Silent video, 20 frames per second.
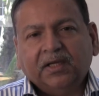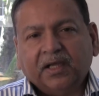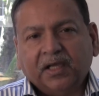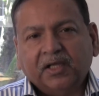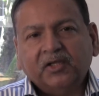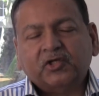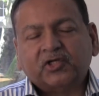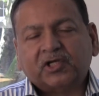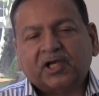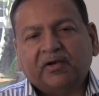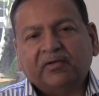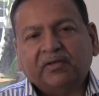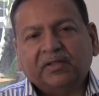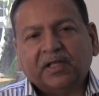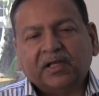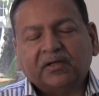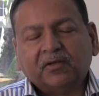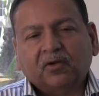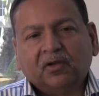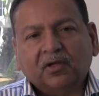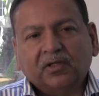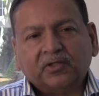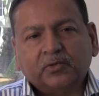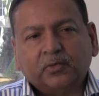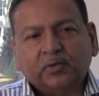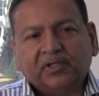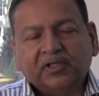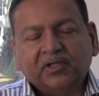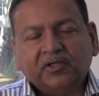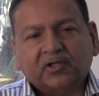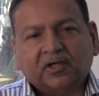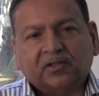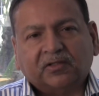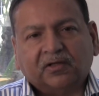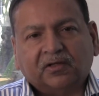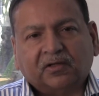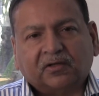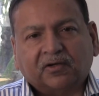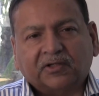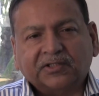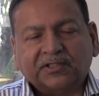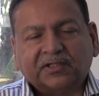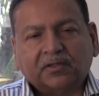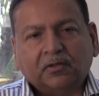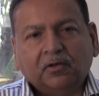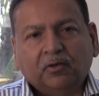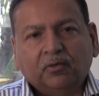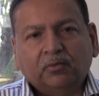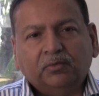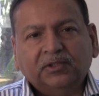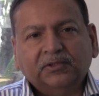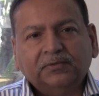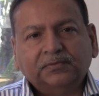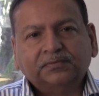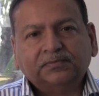and sharing that knowledge with each other across the globe.